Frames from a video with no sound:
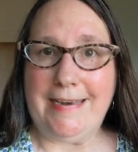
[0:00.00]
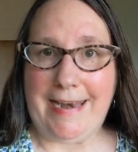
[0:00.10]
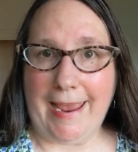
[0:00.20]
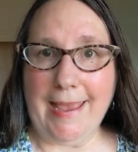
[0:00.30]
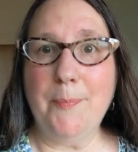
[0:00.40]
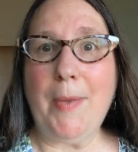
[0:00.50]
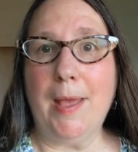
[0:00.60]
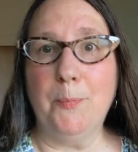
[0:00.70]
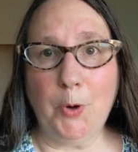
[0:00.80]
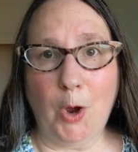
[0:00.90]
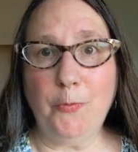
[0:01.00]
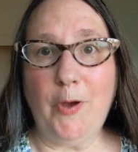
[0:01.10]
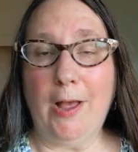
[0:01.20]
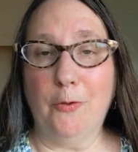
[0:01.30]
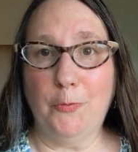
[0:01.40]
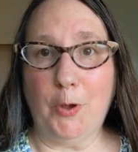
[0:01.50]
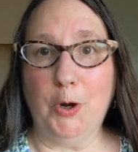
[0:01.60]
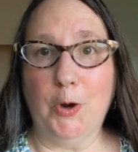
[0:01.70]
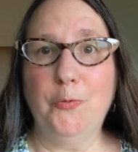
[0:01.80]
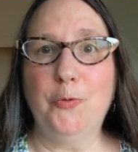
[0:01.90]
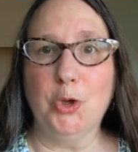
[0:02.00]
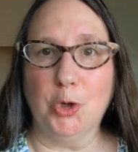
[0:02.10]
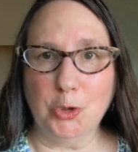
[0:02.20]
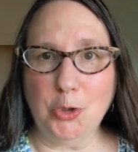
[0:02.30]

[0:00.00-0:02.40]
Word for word: name and profile photo for your